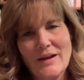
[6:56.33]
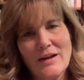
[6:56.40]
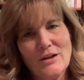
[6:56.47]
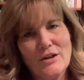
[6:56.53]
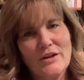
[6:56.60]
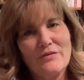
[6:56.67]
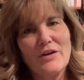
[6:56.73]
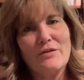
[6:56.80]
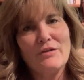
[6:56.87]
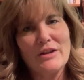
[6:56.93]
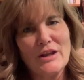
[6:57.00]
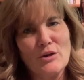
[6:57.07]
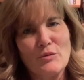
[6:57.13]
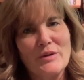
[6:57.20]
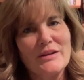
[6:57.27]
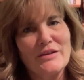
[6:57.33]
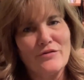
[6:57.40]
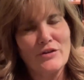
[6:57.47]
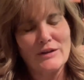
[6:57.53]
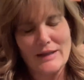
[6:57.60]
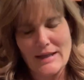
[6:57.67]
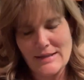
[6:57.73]
of look at everything with
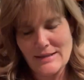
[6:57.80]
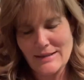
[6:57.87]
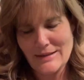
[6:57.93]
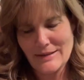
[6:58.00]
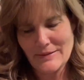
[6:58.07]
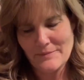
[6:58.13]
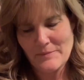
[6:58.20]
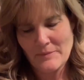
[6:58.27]
different lenses.